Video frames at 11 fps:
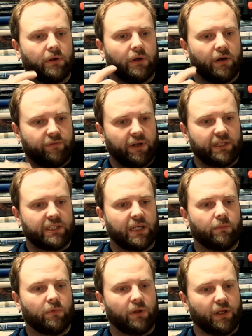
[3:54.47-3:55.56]
a Vice
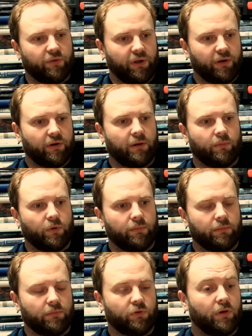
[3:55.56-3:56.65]
Admiral and a Rear Admiral.
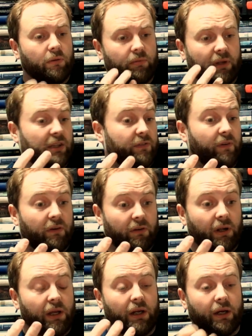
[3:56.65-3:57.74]
So that's
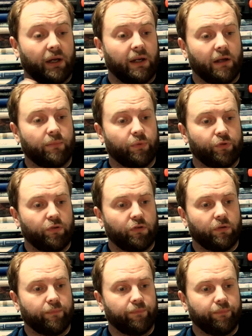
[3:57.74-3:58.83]
theoretically a 9 admiral system.